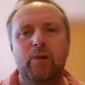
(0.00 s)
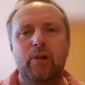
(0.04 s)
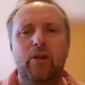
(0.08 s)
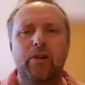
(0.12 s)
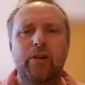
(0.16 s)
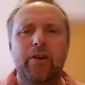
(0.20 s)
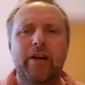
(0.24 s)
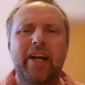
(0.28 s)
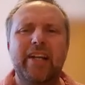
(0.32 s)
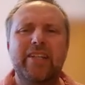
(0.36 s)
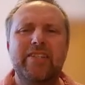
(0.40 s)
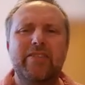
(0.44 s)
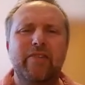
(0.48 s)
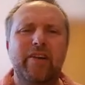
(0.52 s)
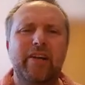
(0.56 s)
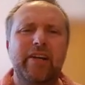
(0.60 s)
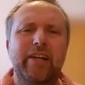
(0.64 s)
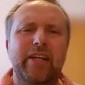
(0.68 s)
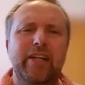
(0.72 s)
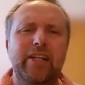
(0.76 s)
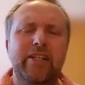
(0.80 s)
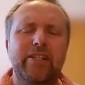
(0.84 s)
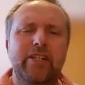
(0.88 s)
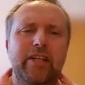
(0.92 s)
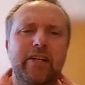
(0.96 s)
although that's very
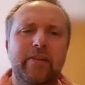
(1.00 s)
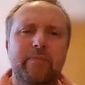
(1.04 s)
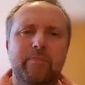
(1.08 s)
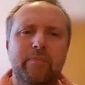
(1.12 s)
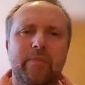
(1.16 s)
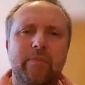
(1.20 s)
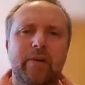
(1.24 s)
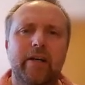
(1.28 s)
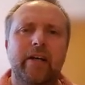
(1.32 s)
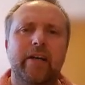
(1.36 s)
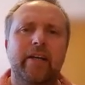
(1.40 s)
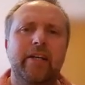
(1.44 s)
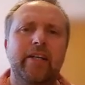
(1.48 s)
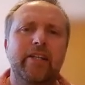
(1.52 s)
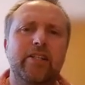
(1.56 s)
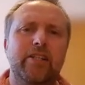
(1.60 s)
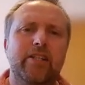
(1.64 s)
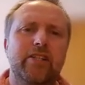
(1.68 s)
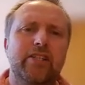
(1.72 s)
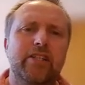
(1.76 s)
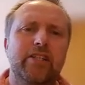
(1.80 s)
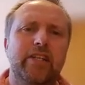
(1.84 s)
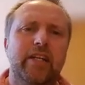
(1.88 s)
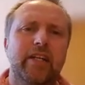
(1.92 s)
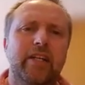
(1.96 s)
easier
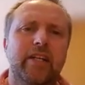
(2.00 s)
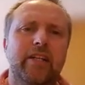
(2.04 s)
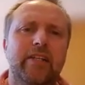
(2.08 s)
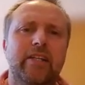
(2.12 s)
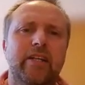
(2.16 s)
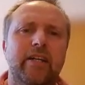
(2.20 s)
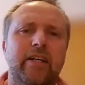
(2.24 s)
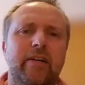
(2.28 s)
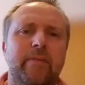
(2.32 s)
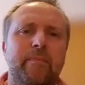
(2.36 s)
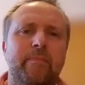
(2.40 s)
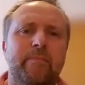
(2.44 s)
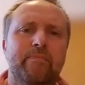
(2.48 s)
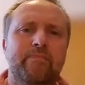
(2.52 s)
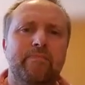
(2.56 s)
said than done,